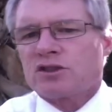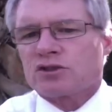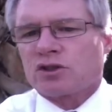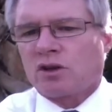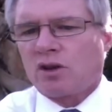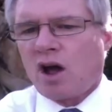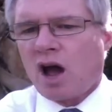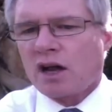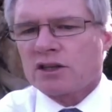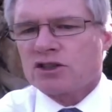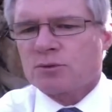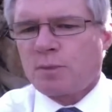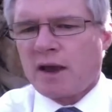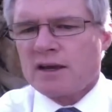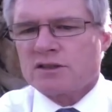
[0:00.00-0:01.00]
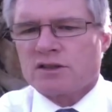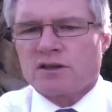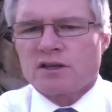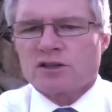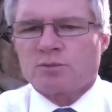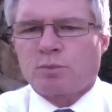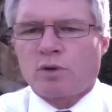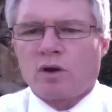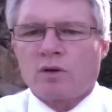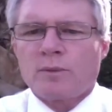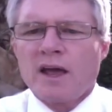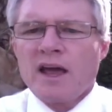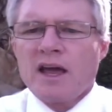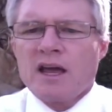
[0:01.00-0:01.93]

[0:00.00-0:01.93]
There's a lot of space in this home.